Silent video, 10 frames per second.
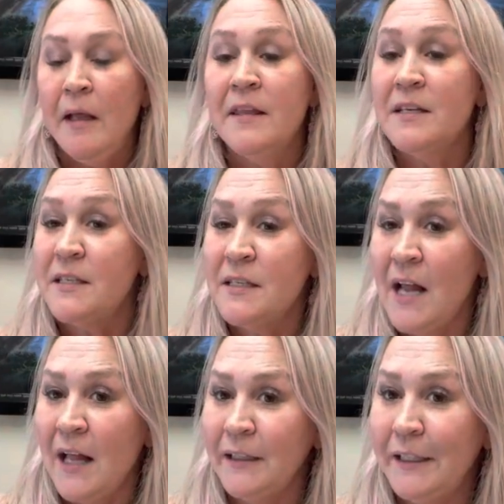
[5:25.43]
This is
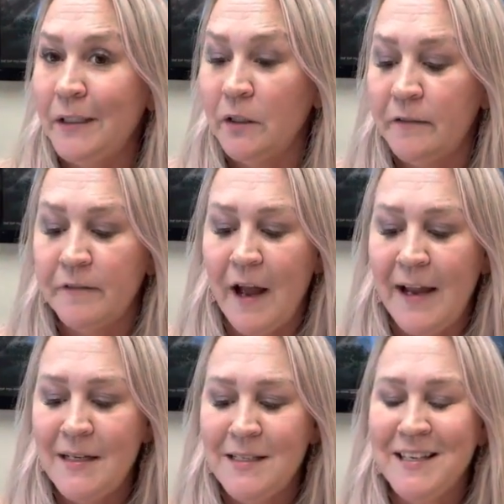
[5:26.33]
not legal
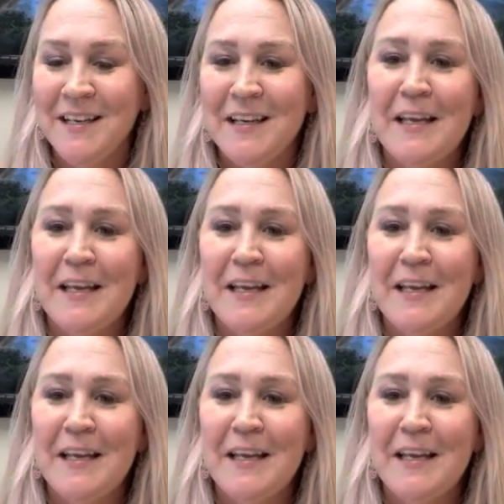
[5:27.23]
advice.